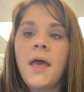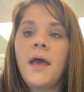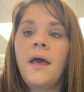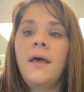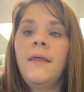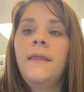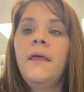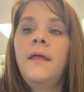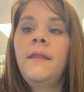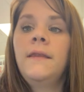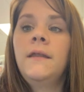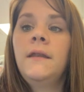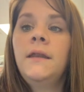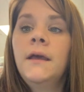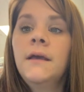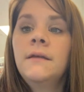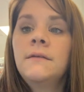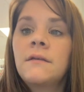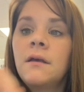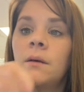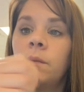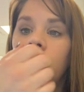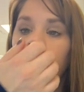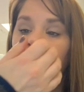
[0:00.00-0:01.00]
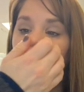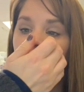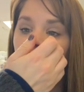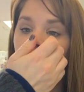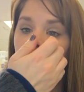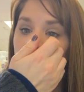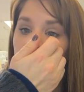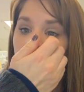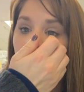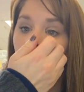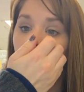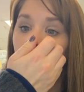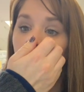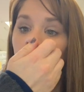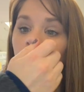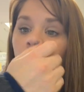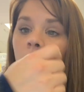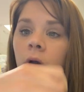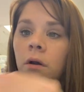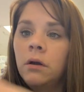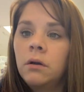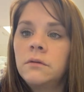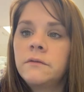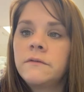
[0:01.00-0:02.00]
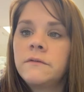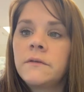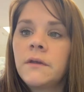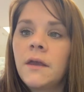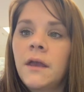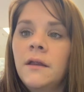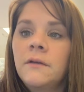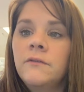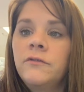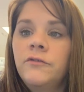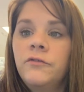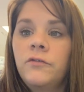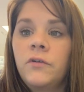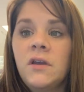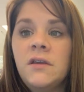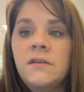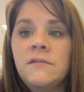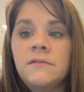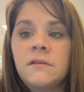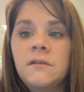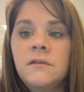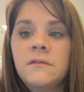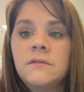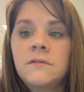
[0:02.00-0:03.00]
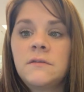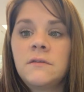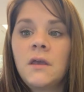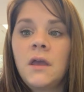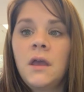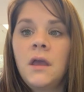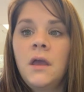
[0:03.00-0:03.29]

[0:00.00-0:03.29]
And then the next couple pages are words and phrases.